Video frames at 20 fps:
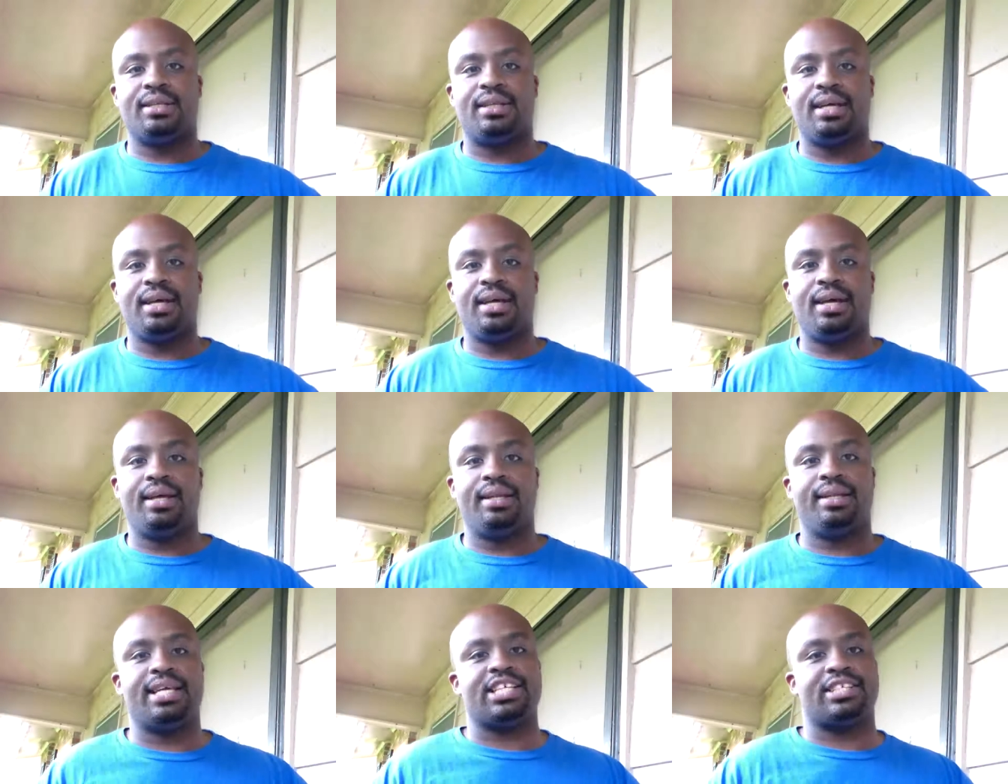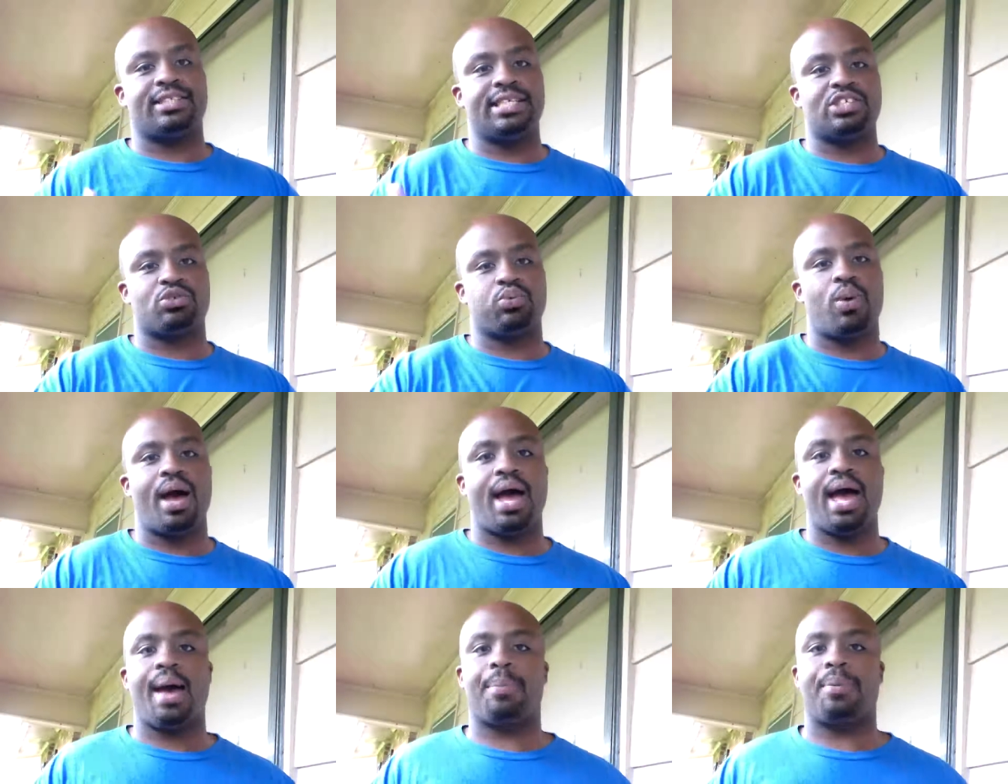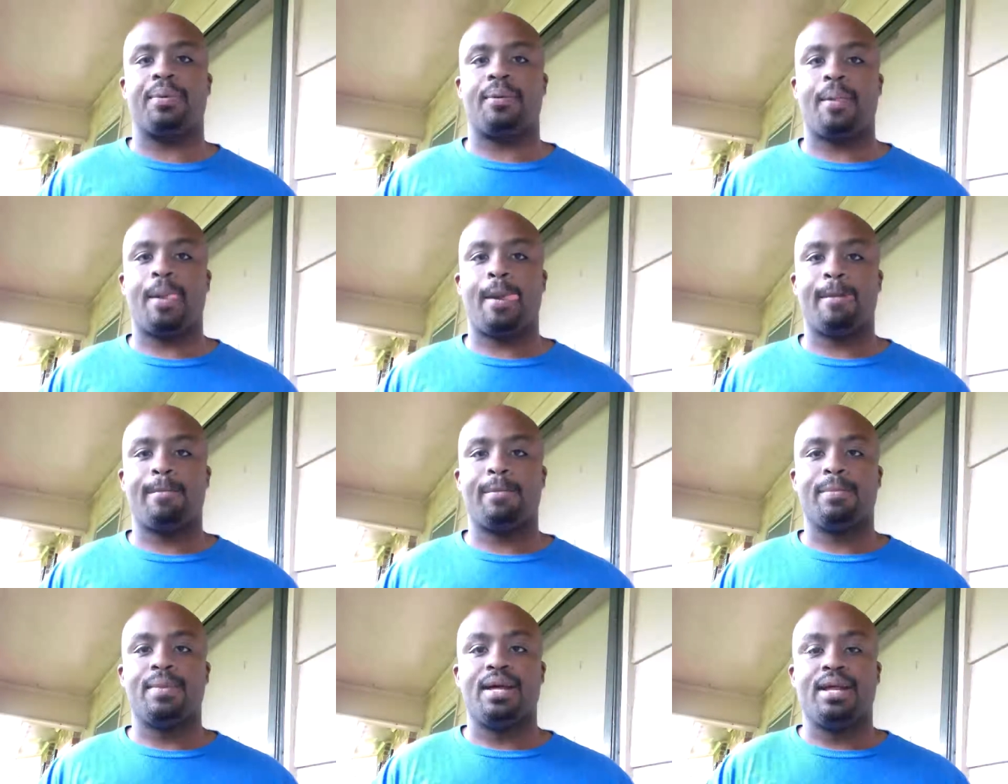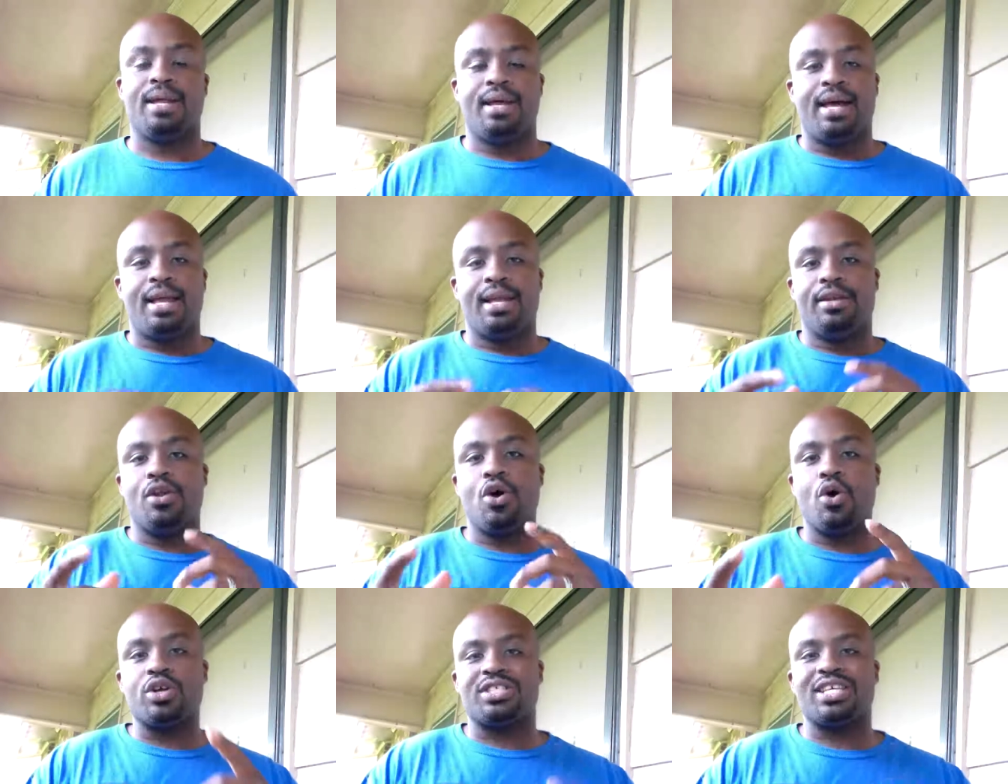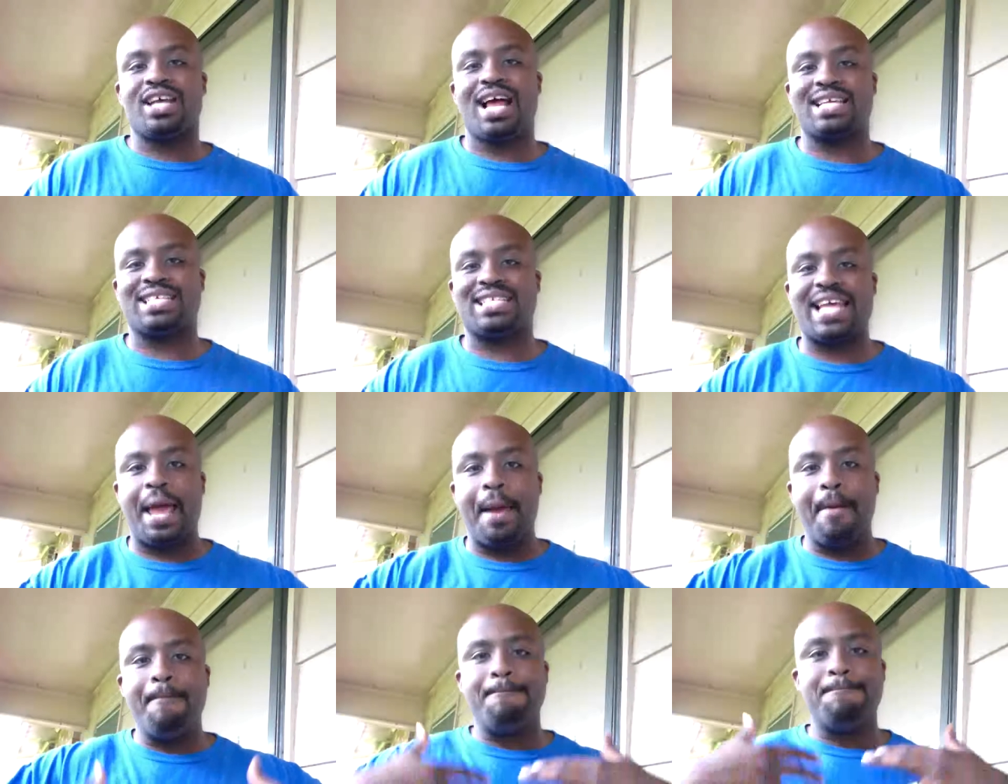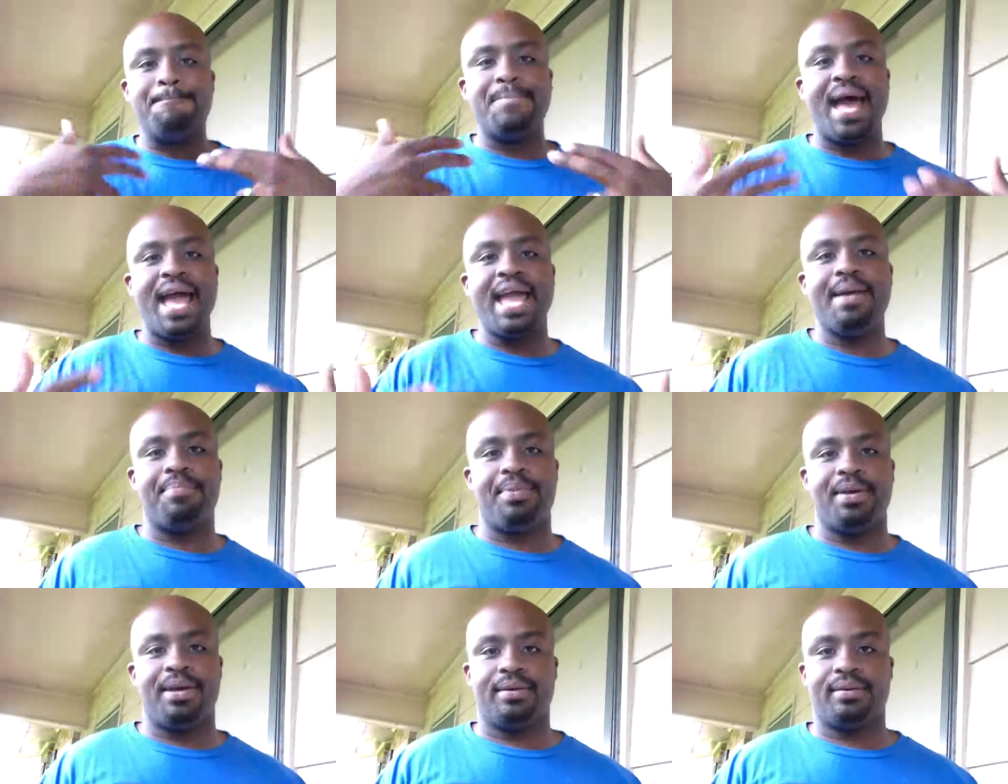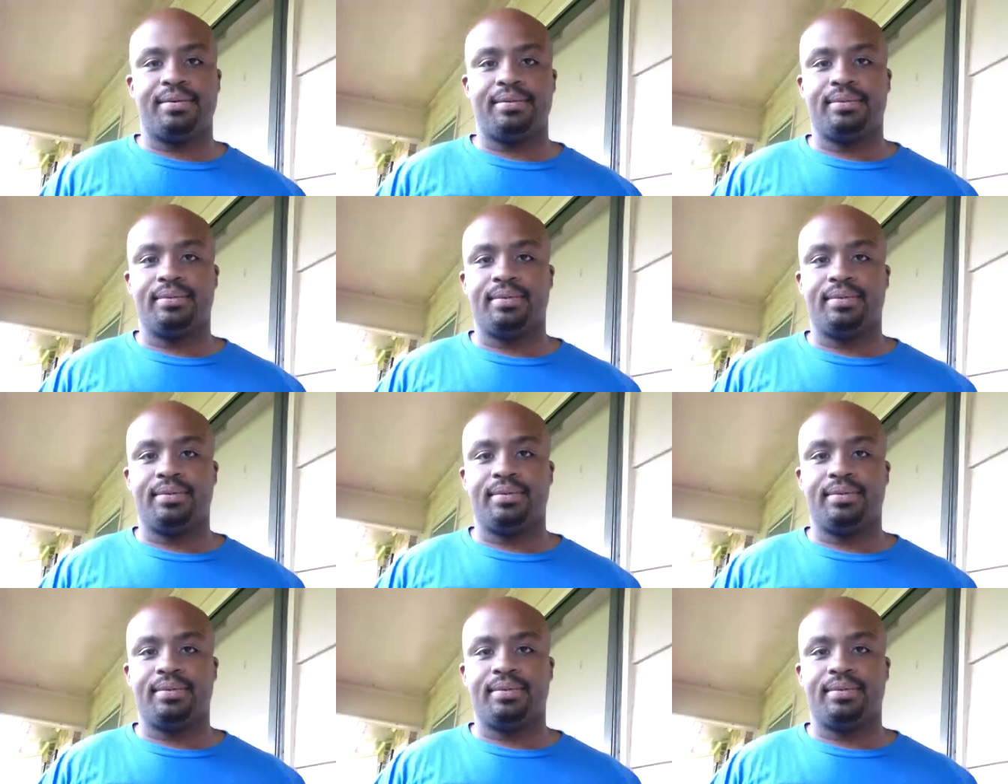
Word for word: then this this will happen. Notice that I said maybe.